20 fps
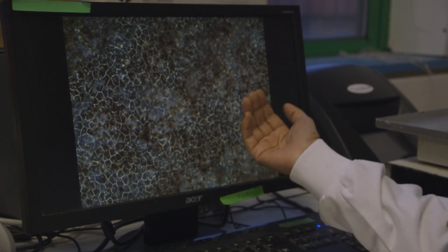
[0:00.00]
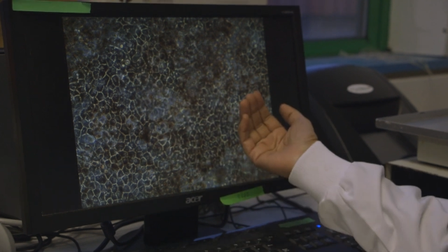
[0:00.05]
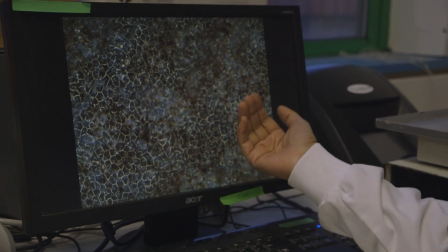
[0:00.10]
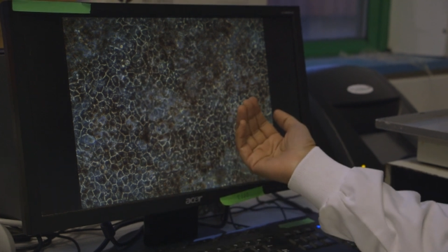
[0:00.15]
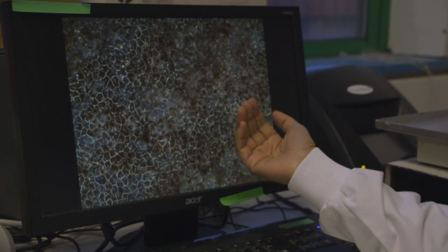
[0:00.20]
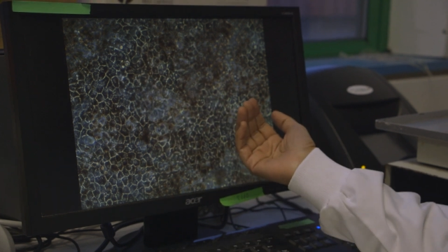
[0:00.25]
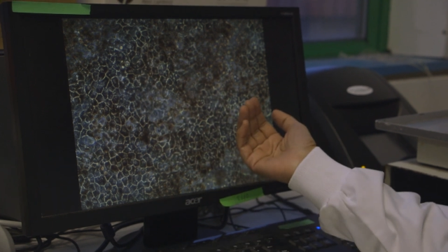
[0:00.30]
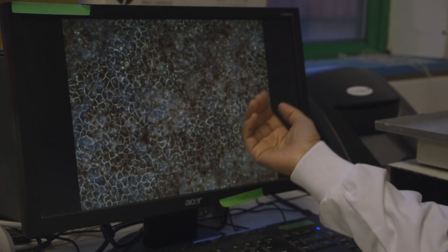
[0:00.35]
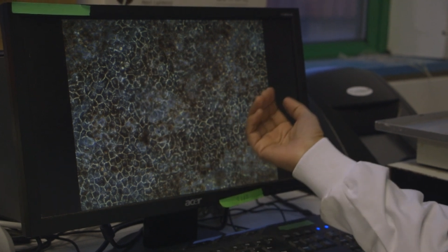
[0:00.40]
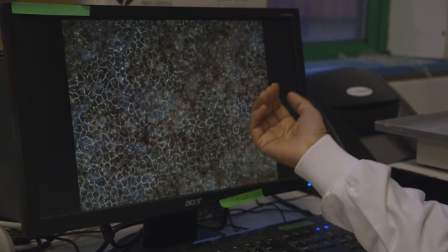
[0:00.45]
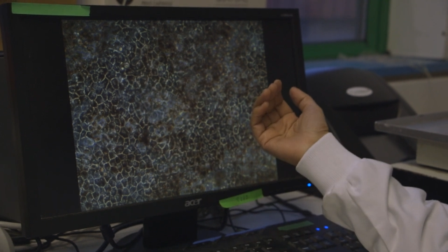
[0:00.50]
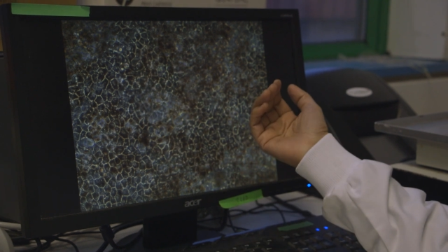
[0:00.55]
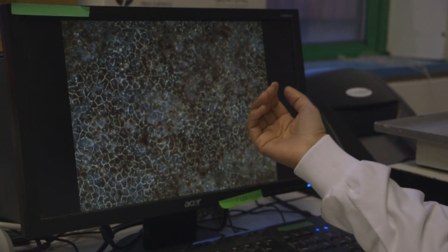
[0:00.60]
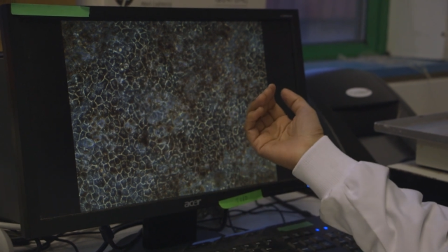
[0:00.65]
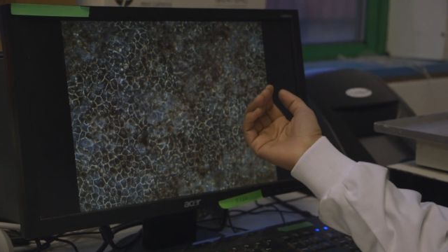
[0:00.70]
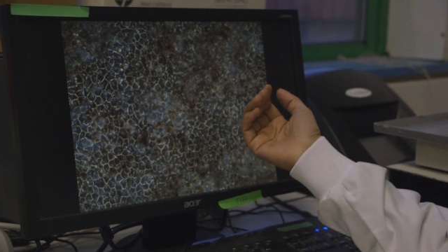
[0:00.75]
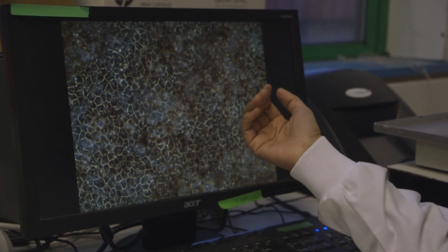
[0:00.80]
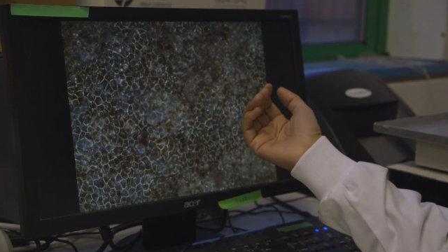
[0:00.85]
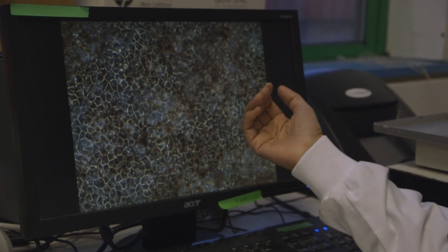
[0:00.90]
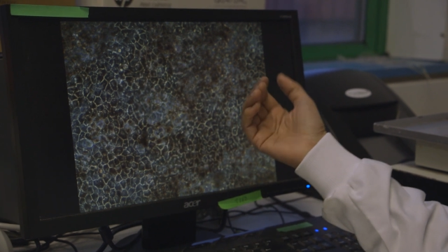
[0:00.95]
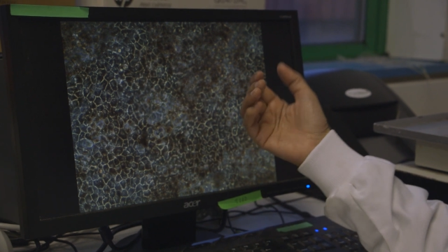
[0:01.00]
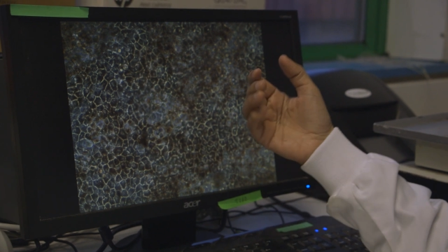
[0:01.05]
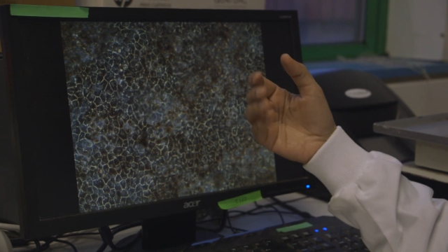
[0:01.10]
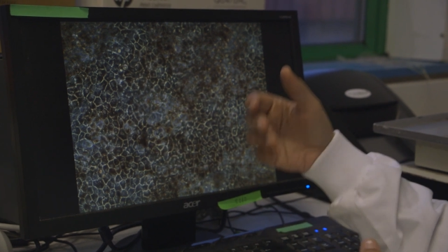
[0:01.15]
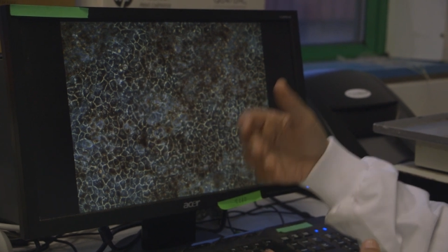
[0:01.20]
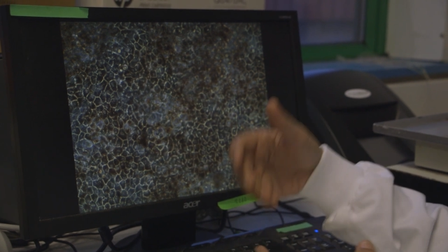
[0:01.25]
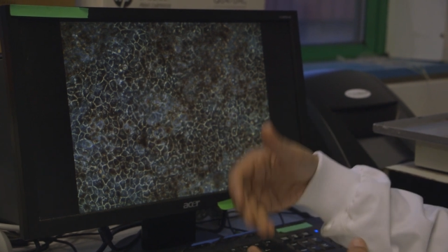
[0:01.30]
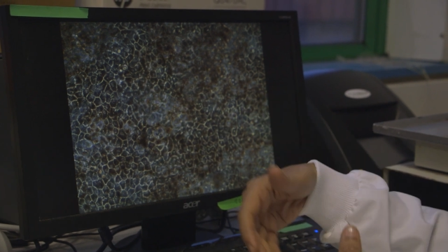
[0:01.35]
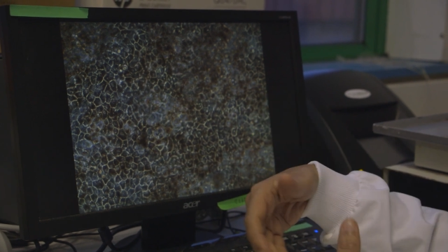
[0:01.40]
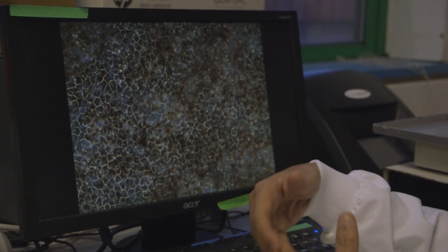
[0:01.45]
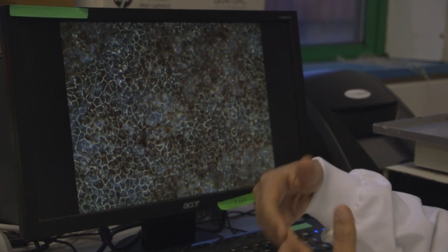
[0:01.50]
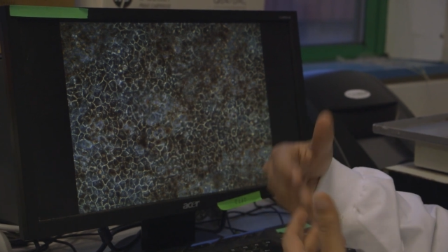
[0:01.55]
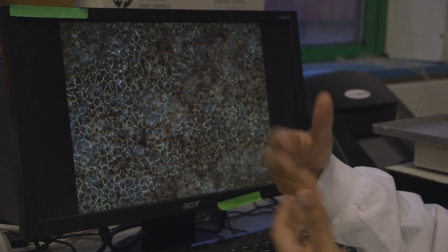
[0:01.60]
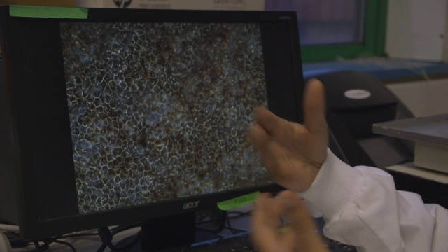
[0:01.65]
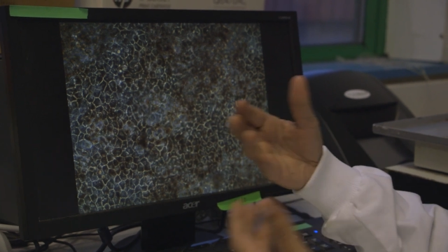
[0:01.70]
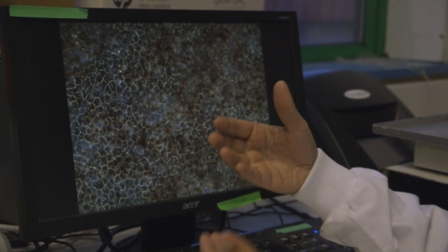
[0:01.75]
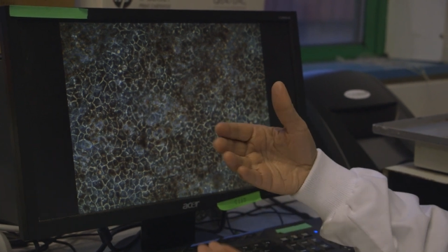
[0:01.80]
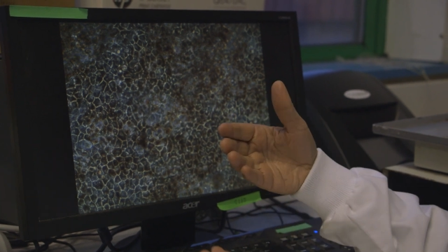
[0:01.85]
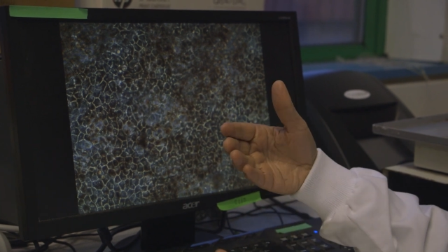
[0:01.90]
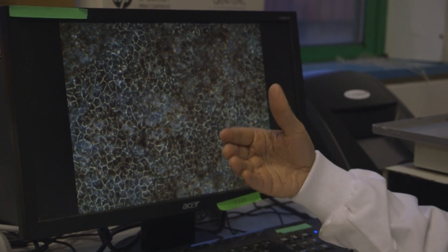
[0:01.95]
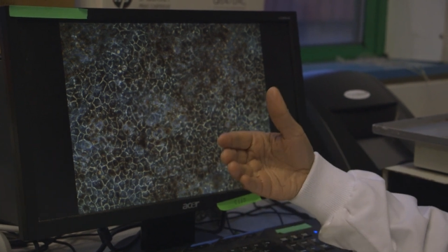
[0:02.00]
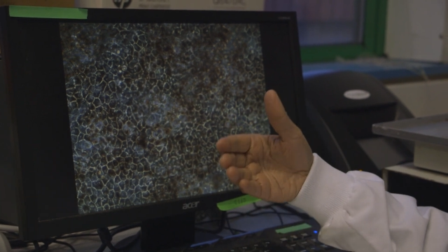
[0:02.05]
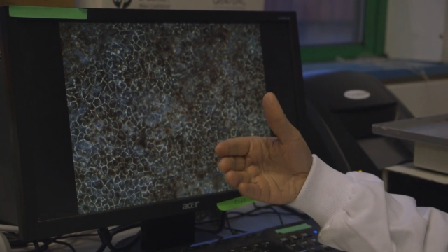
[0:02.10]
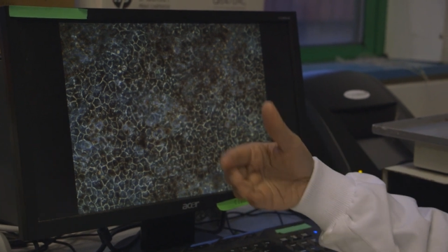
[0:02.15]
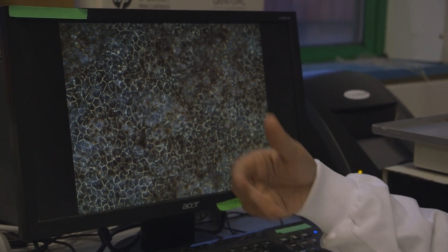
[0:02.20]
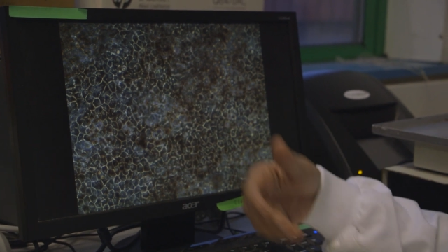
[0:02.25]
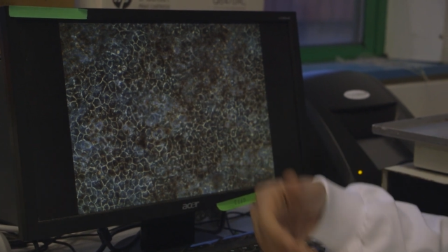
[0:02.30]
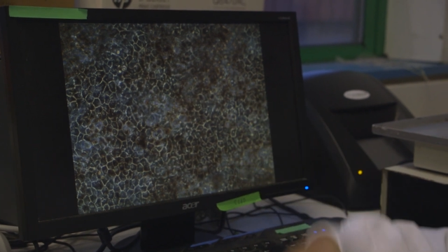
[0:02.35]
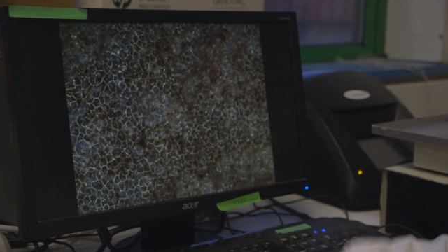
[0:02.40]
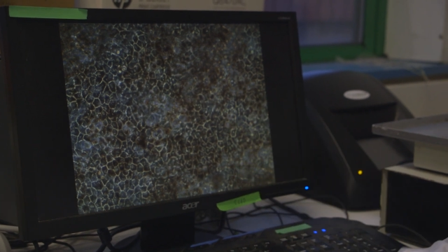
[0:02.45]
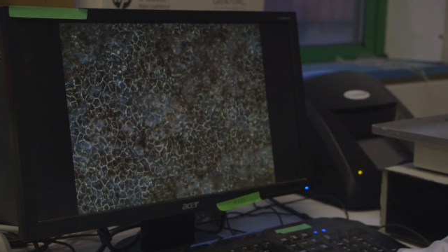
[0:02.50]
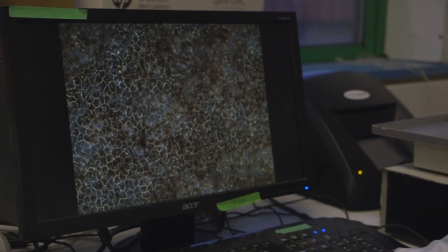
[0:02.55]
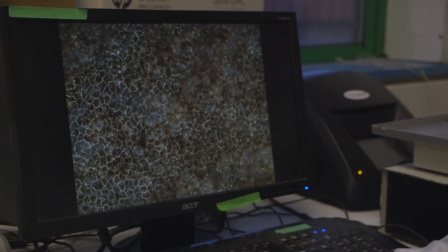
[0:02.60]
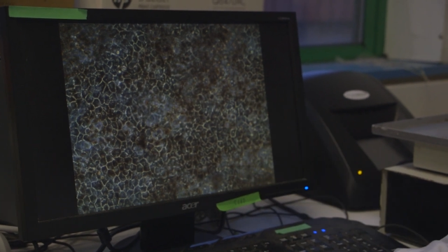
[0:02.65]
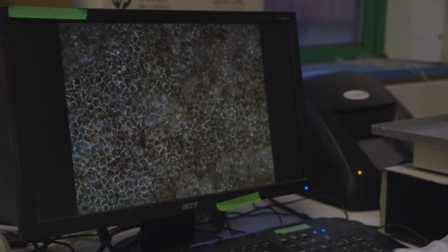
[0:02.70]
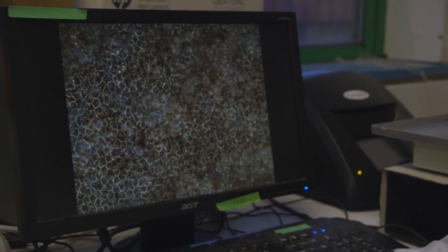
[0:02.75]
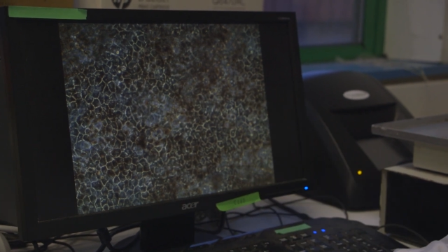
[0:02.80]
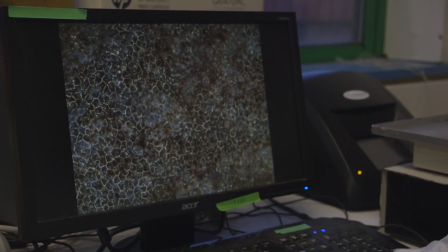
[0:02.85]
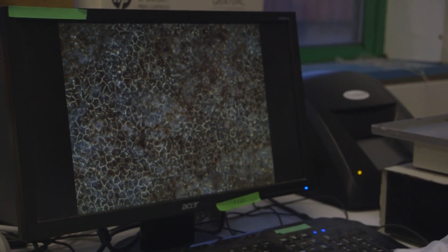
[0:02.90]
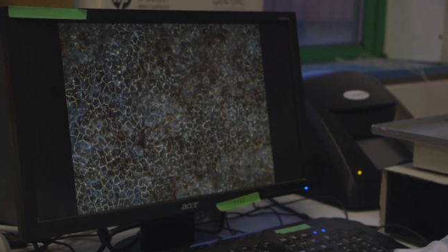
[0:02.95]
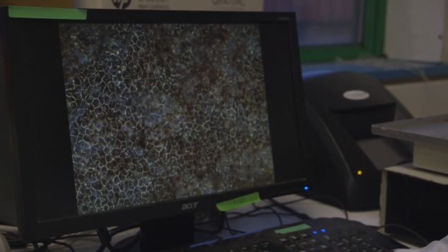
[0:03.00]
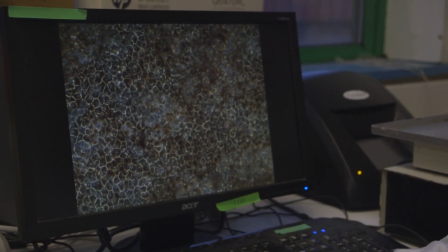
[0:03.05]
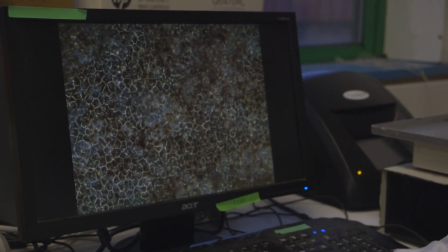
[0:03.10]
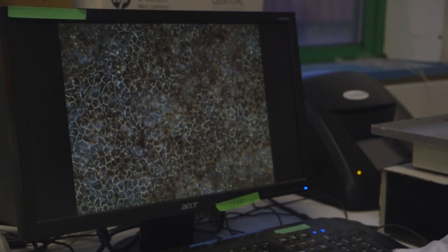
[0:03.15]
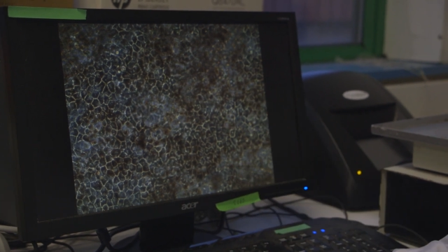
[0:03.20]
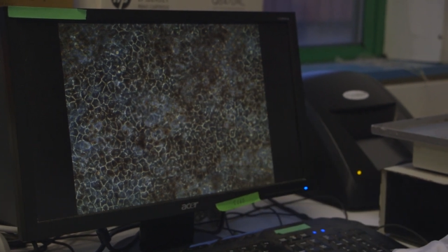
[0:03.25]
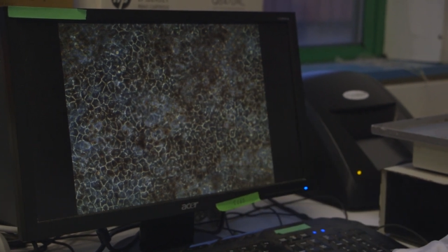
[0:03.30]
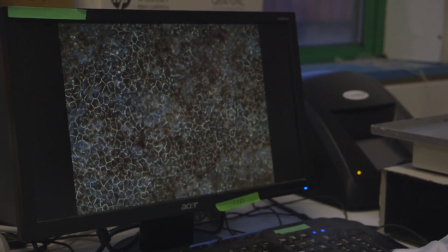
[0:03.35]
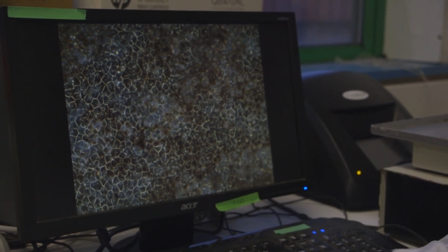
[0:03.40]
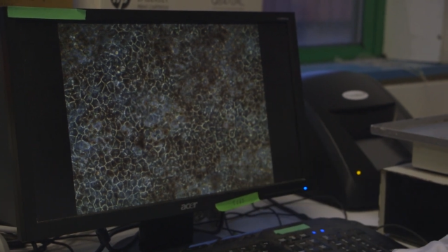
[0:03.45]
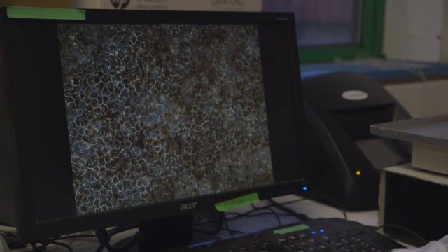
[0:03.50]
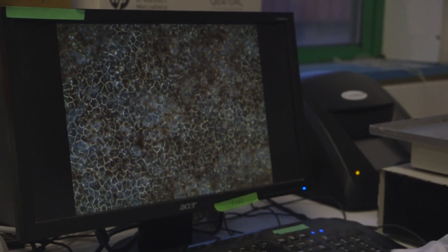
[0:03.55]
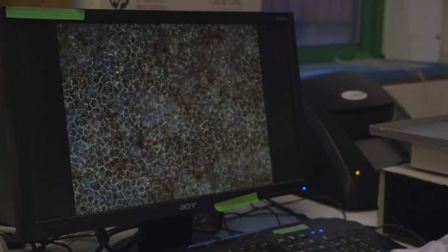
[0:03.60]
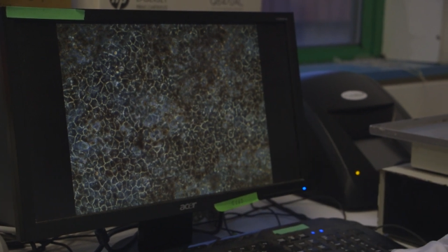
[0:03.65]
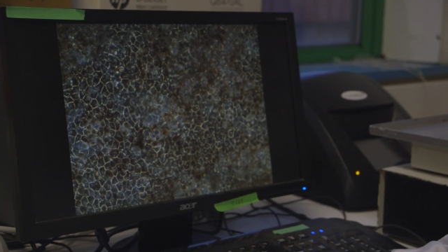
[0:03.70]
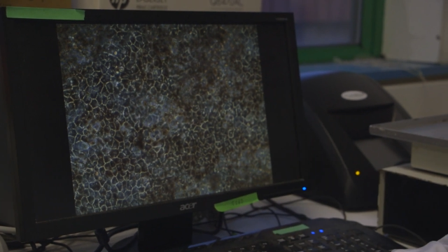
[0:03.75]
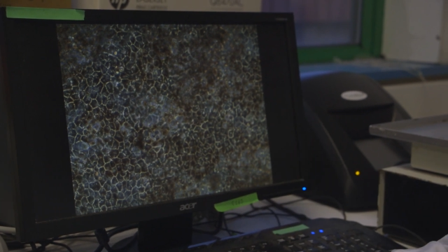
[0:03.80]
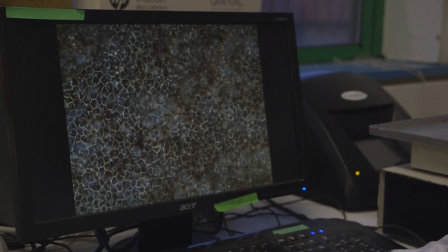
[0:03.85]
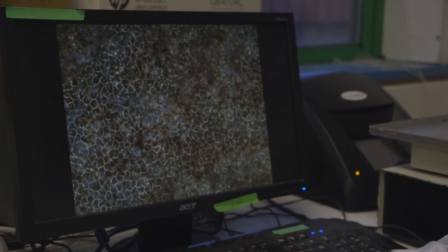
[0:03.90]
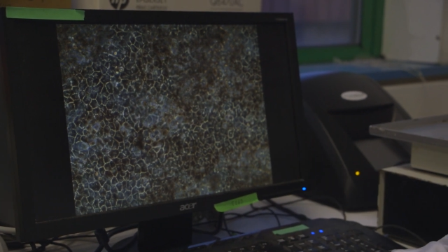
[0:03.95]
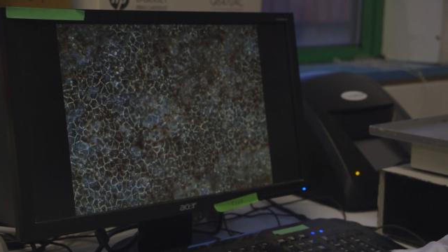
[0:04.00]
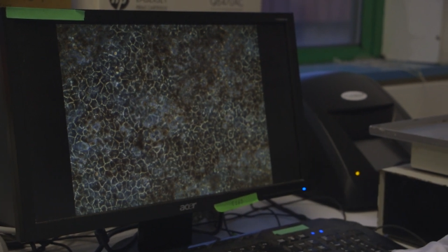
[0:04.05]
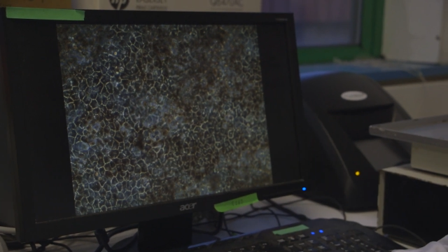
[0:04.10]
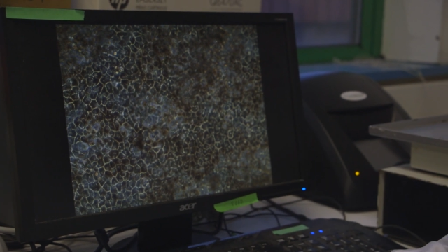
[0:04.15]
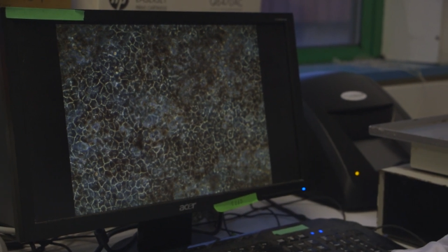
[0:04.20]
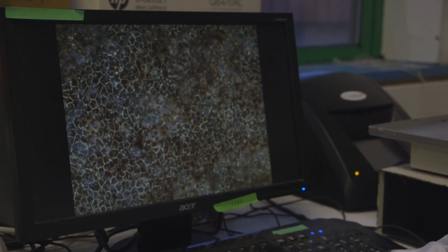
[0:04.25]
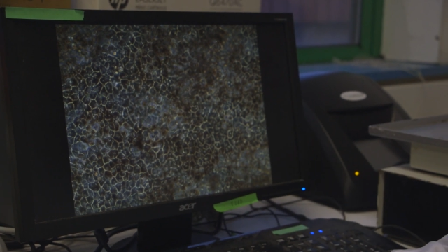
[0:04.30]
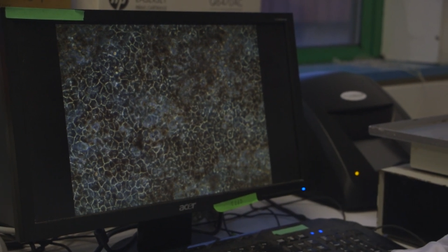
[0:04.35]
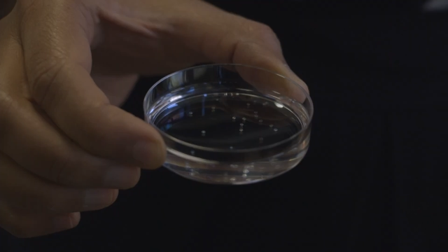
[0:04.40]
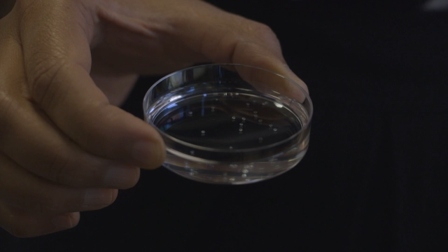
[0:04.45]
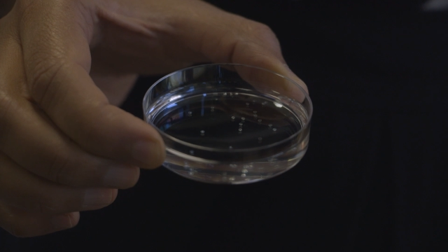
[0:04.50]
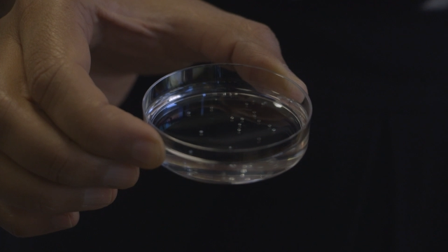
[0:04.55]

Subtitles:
(no speaker visible)